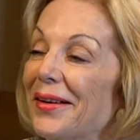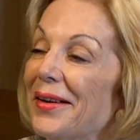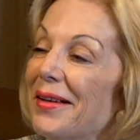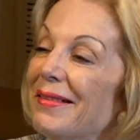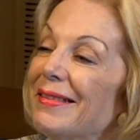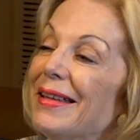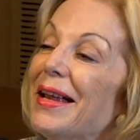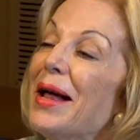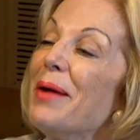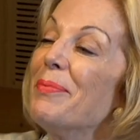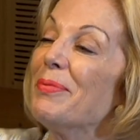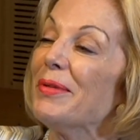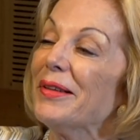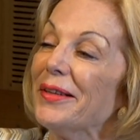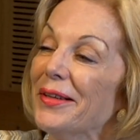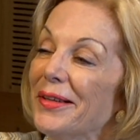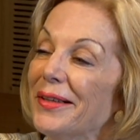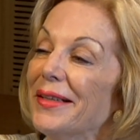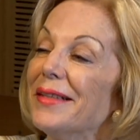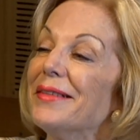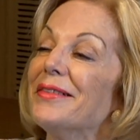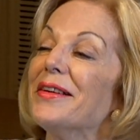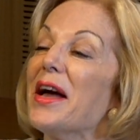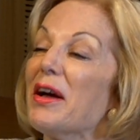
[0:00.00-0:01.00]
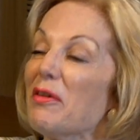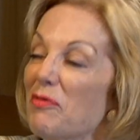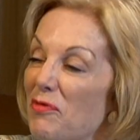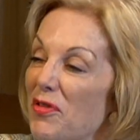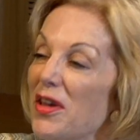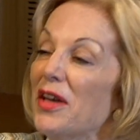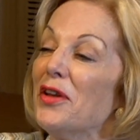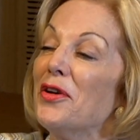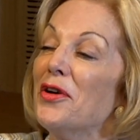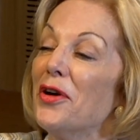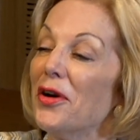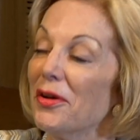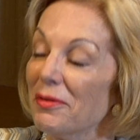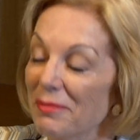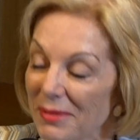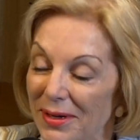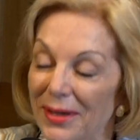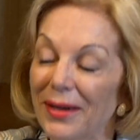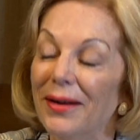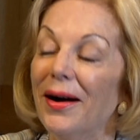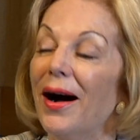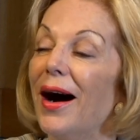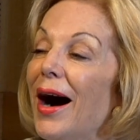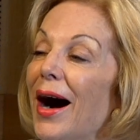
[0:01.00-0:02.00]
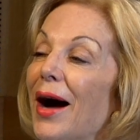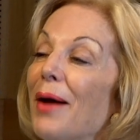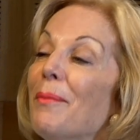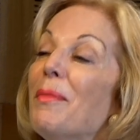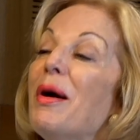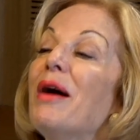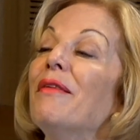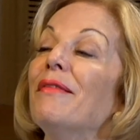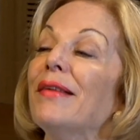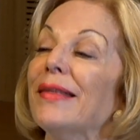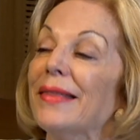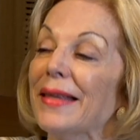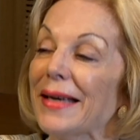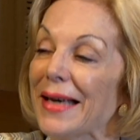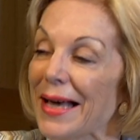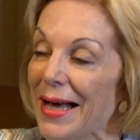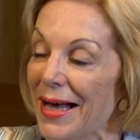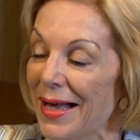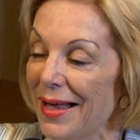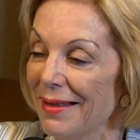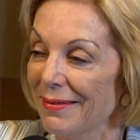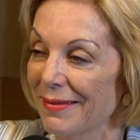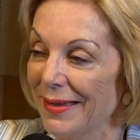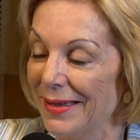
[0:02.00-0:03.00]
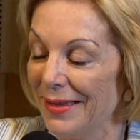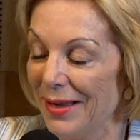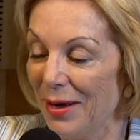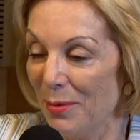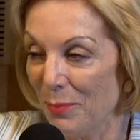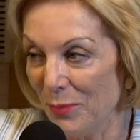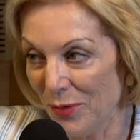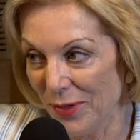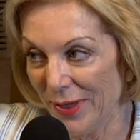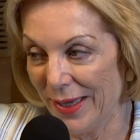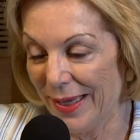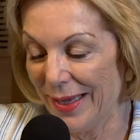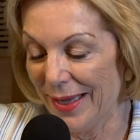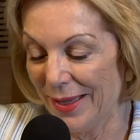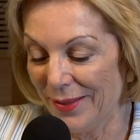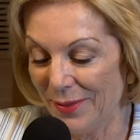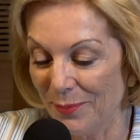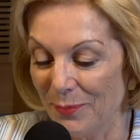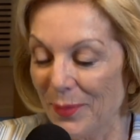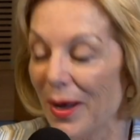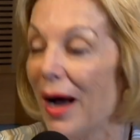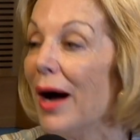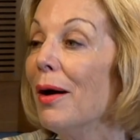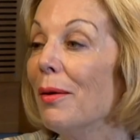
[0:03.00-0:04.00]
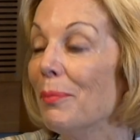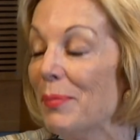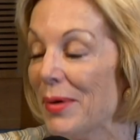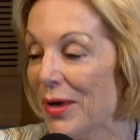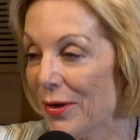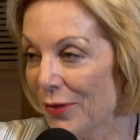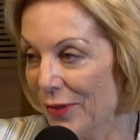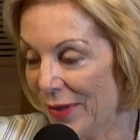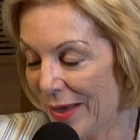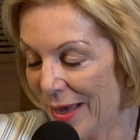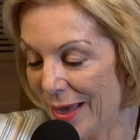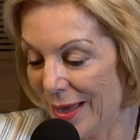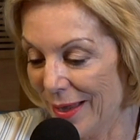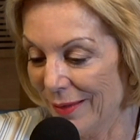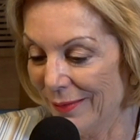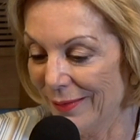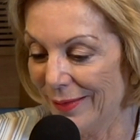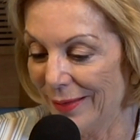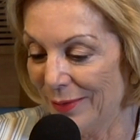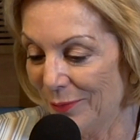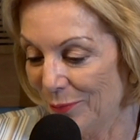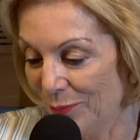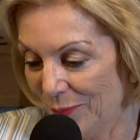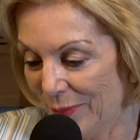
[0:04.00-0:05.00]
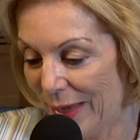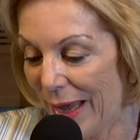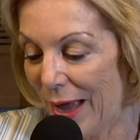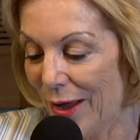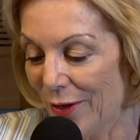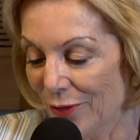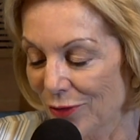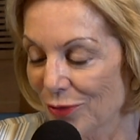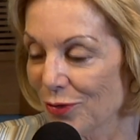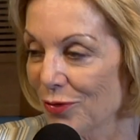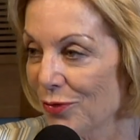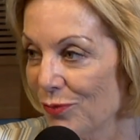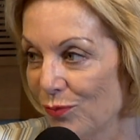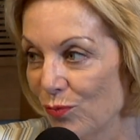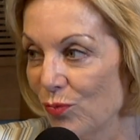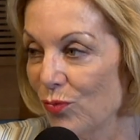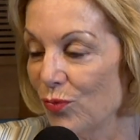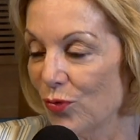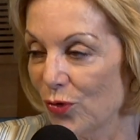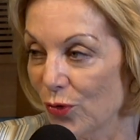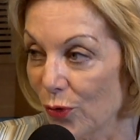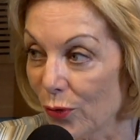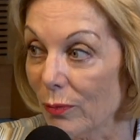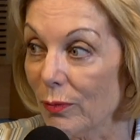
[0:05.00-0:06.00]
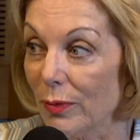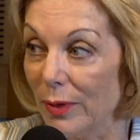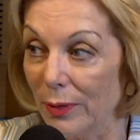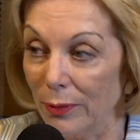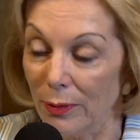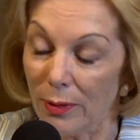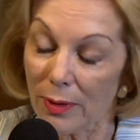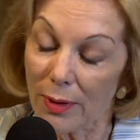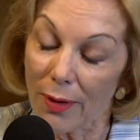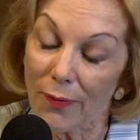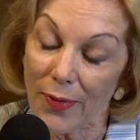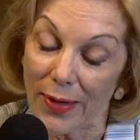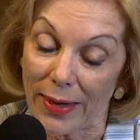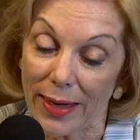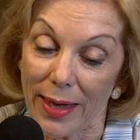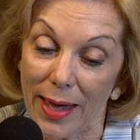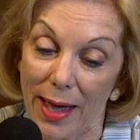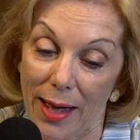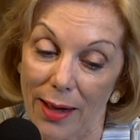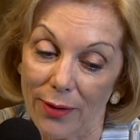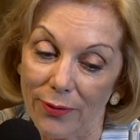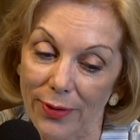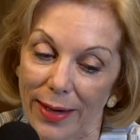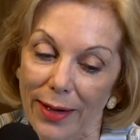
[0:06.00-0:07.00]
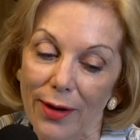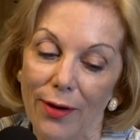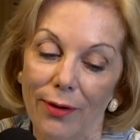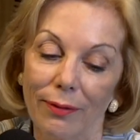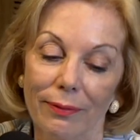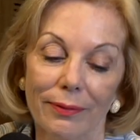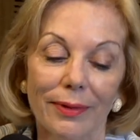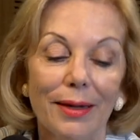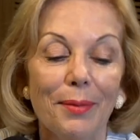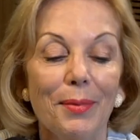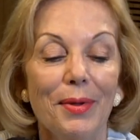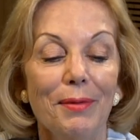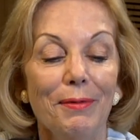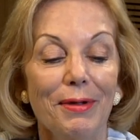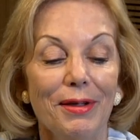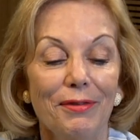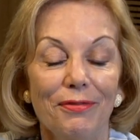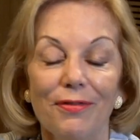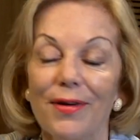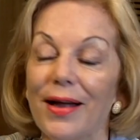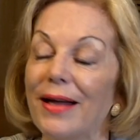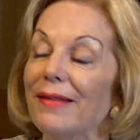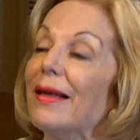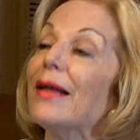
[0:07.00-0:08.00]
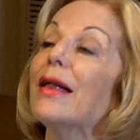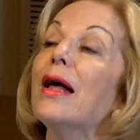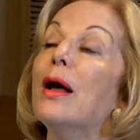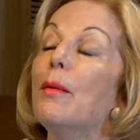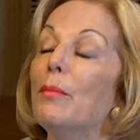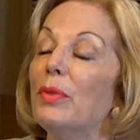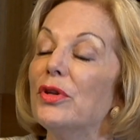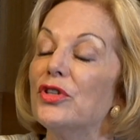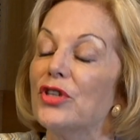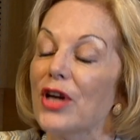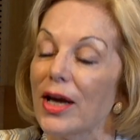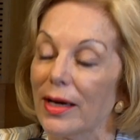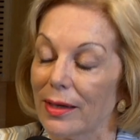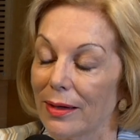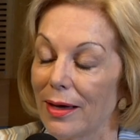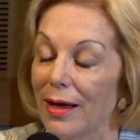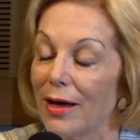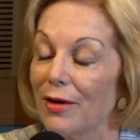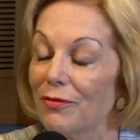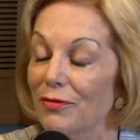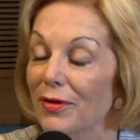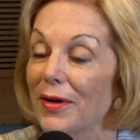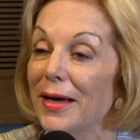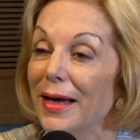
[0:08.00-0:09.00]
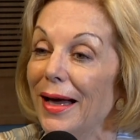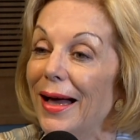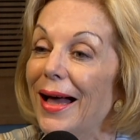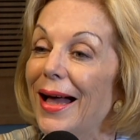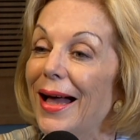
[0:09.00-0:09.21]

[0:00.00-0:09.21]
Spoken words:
I said, absolutely, Jack, fear not. I'm having the casting. I'm looking at I'll be on the casting couch. Not on the couch. Hang on, let me rephrase that. But Jack laughed.